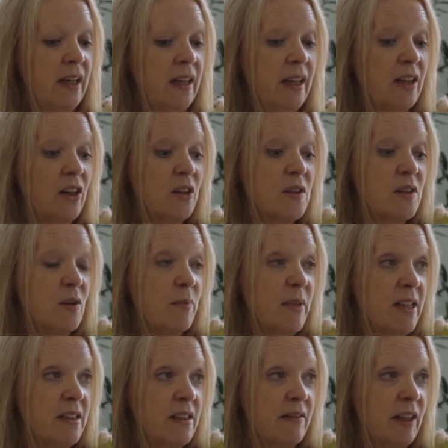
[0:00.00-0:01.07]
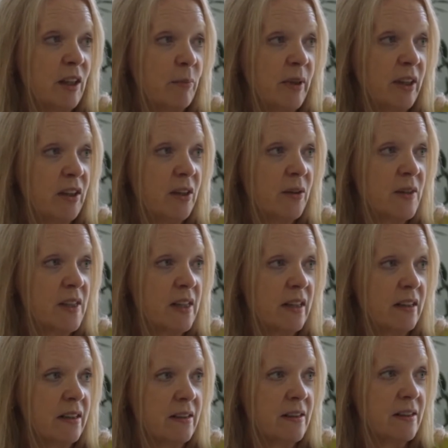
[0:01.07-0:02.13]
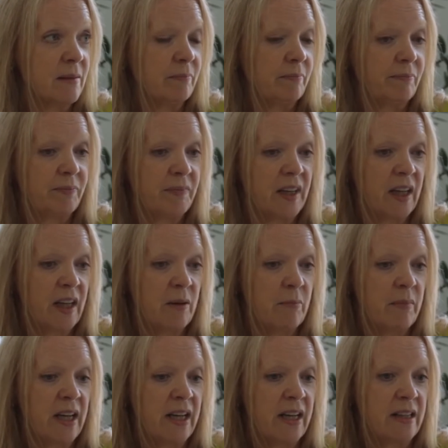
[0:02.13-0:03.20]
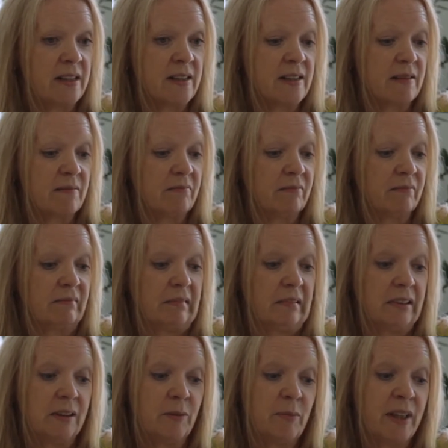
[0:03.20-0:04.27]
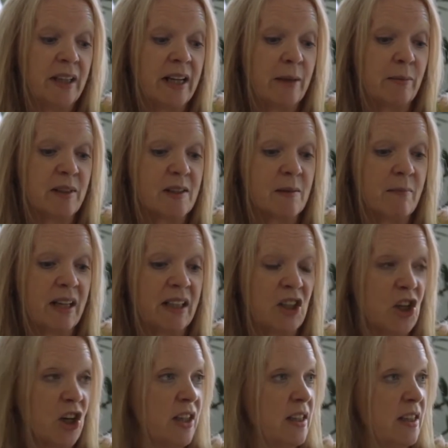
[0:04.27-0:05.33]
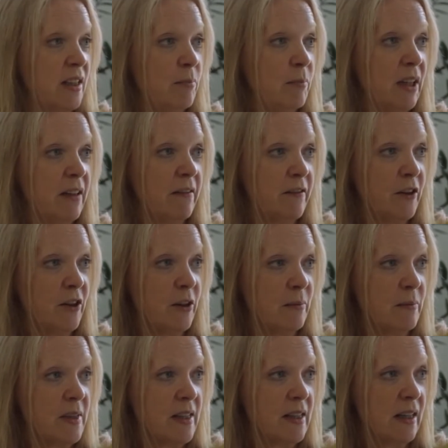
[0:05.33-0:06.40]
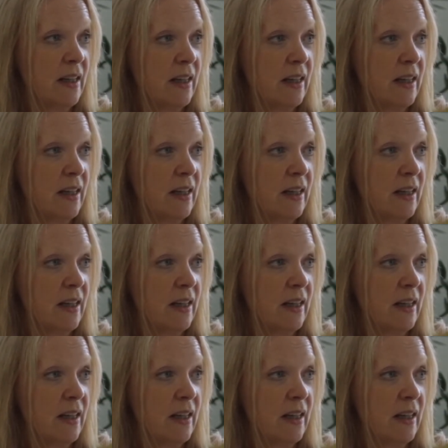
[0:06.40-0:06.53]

It also means developing new skills. It means being able to manage IT platforms.